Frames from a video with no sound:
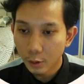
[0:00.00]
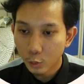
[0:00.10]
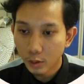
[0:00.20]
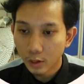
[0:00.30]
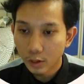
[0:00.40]

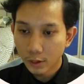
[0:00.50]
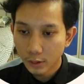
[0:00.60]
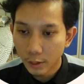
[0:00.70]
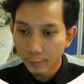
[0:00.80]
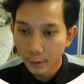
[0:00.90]
equals
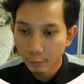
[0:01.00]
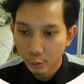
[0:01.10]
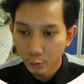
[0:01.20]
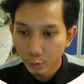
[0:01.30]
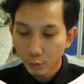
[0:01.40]
step
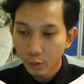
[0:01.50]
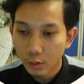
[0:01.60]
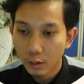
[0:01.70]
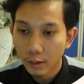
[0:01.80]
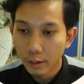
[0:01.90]
info,
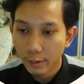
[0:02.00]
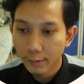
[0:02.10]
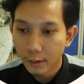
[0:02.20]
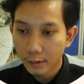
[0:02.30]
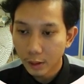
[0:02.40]

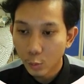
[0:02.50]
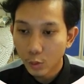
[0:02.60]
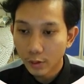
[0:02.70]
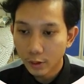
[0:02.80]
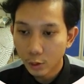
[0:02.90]
and data
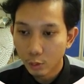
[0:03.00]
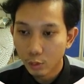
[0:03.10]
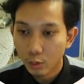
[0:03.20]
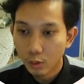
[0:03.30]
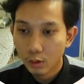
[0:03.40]
will
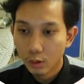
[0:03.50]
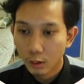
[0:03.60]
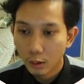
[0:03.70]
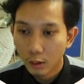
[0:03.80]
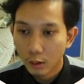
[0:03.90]
show.
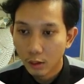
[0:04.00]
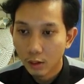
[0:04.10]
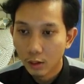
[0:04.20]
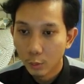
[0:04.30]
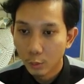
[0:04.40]

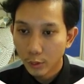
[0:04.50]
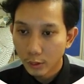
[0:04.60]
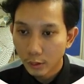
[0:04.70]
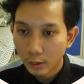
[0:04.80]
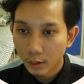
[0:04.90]

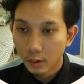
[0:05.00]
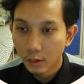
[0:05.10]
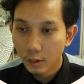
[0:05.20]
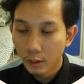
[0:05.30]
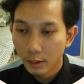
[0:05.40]
We
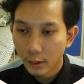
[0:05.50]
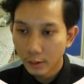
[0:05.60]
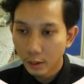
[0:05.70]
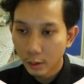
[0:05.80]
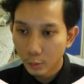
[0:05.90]

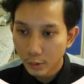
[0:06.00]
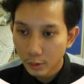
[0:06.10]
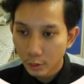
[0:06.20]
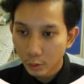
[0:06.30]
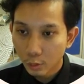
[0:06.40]
data will
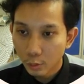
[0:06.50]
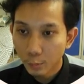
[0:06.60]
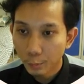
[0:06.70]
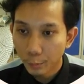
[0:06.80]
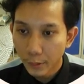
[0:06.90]
show
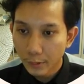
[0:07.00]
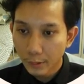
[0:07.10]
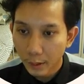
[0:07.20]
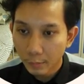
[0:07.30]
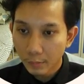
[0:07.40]
peak
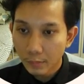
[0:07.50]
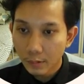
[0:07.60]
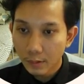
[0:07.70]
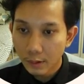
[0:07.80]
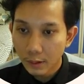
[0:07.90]
time,
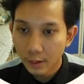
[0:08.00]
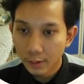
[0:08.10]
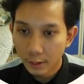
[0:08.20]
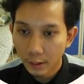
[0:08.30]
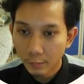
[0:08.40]

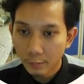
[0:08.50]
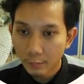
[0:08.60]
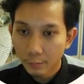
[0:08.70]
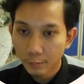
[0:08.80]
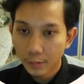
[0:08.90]
settling time,
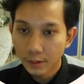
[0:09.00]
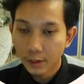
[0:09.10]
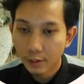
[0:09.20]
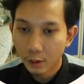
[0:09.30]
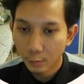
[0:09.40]

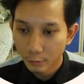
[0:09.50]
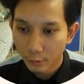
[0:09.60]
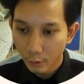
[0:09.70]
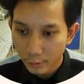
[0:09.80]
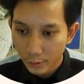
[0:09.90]
percent of
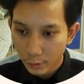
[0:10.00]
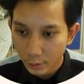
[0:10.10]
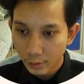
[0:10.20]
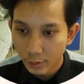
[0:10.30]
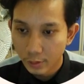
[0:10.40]

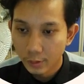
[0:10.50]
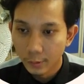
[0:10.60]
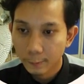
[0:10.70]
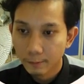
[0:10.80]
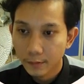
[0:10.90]
overshoot.
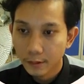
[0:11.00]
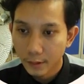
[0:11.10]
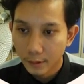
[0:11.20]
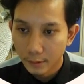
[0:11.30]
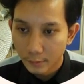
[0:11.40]

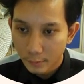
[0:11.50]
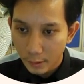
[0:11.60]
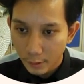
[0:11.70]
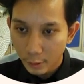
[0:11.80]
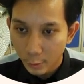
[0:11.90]

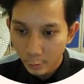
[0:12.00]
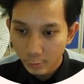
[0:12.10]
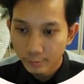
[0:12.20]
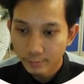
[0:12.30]
Thank you.